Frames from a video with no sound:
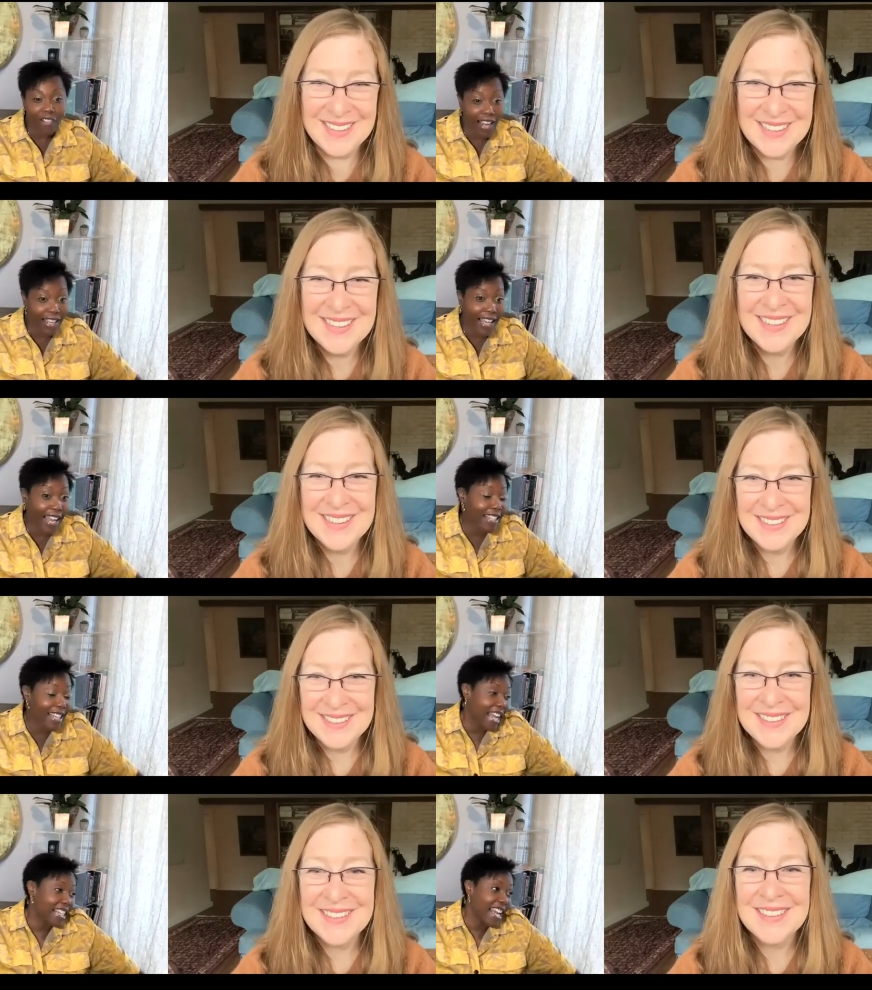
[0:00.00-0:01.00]
Speaker 1: Right. I,
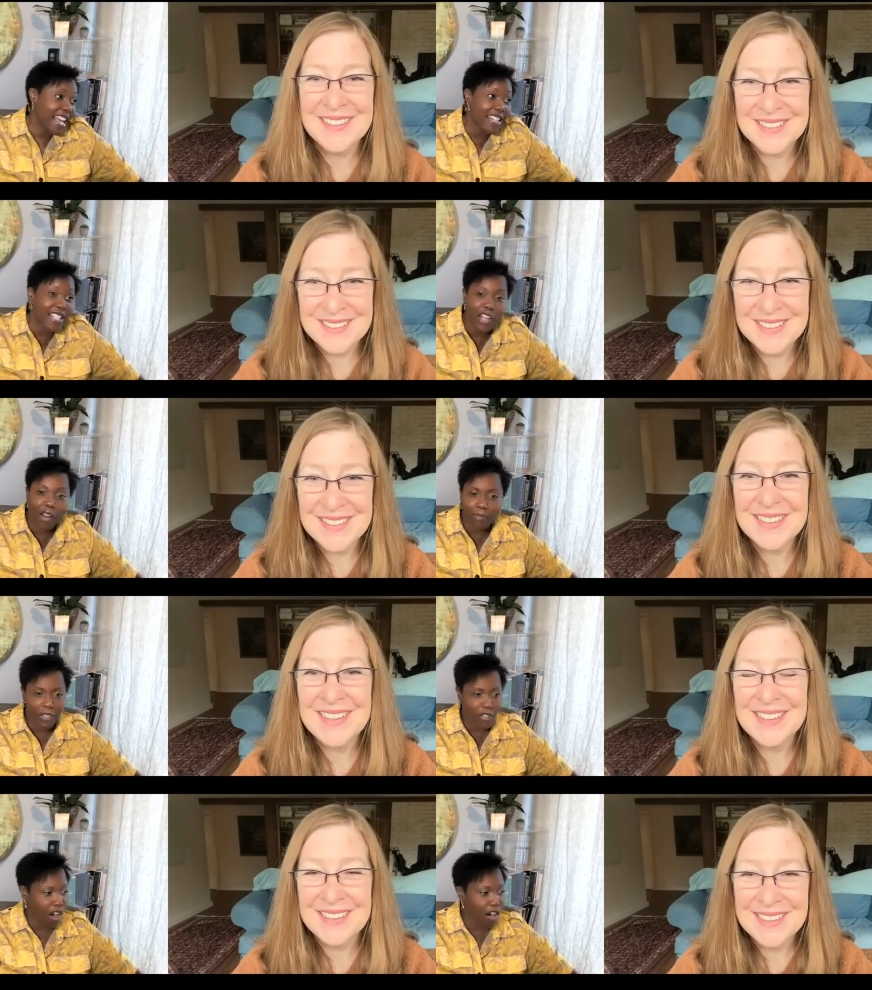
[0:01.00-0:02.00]
I can, you know,
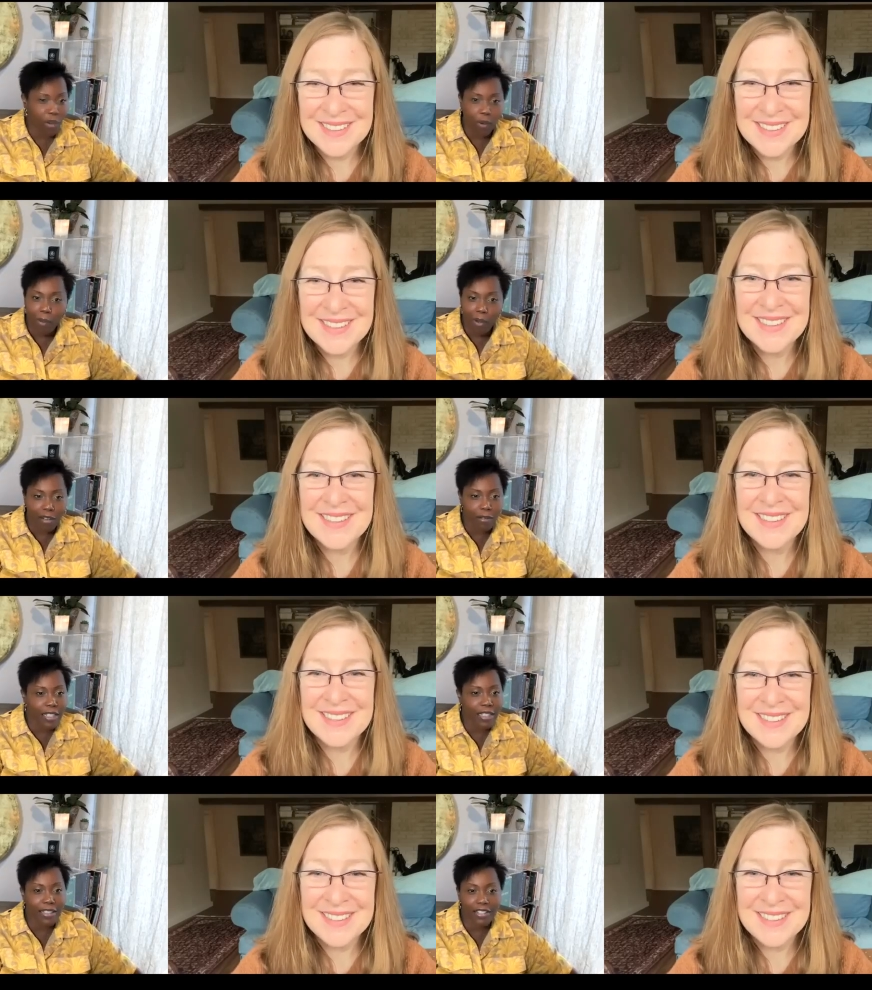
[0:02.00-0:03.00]
there's an article I want to
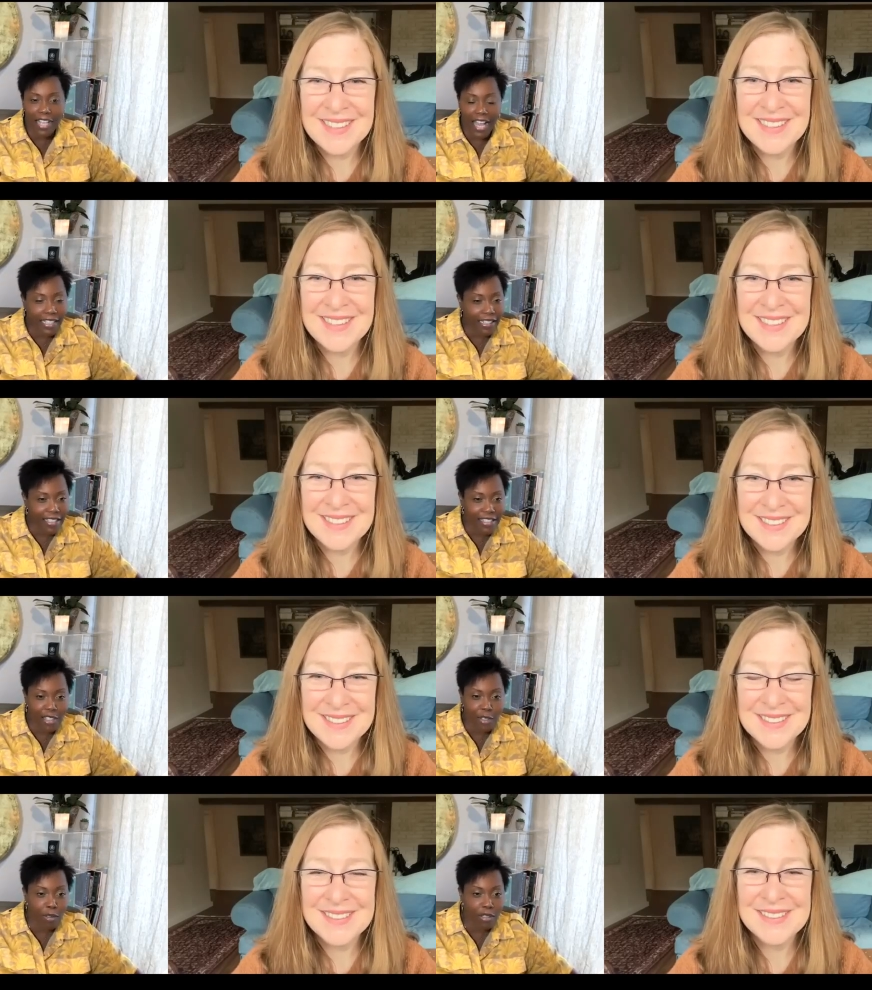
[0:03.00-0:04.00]
read that I can listen
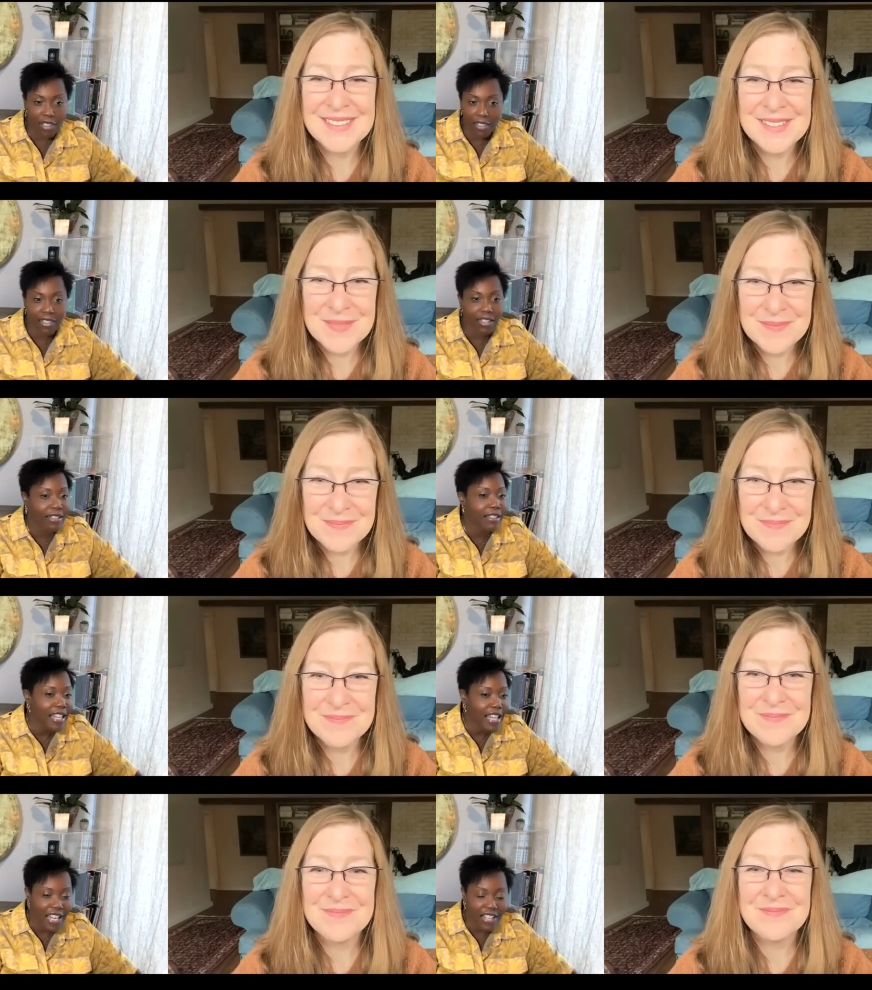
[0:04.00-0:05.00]
to this and